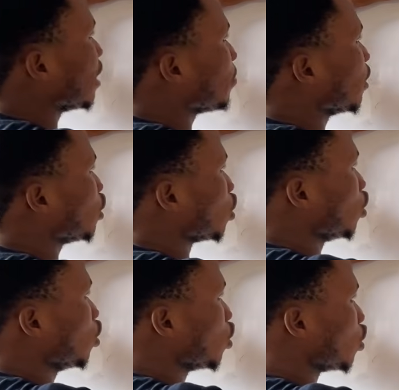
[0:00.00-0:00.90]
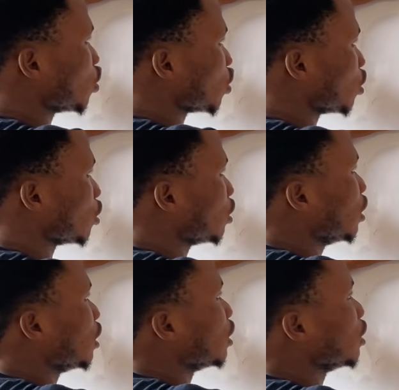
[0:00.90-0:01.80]
temperature,
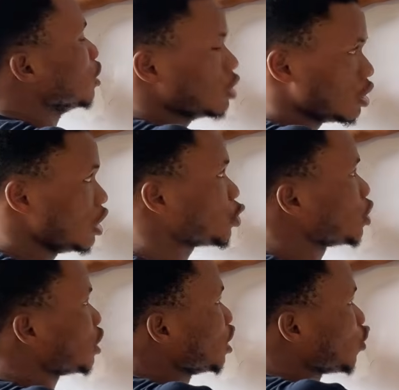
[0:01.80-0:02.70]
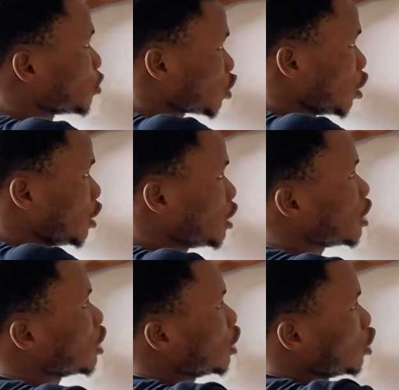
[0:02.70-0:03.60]
this will change from
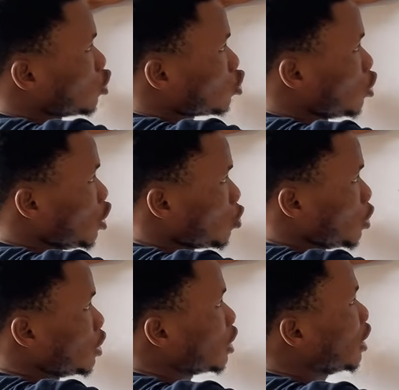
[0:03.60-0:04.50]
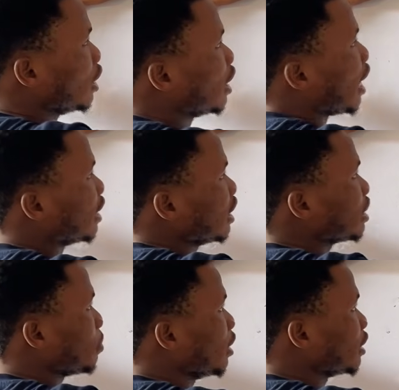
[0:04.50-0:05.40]
solid to liquid. Then at
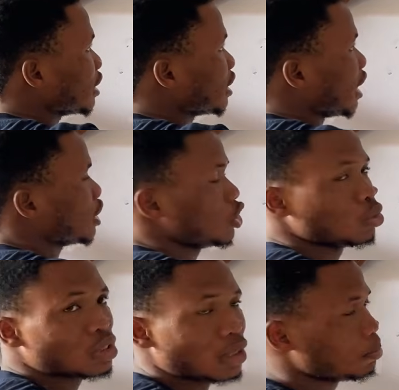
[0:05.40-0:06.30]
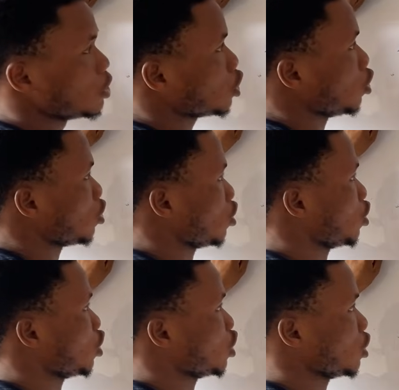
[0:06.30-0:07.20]
this place, it has its own temperature.
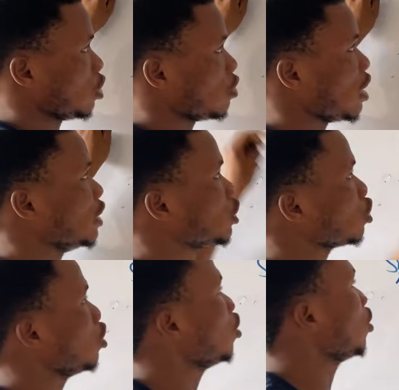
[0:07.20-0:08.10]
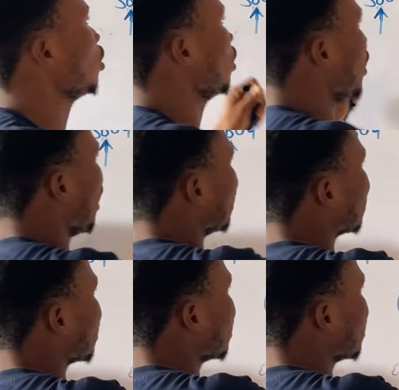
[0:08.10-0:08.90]
All right, so at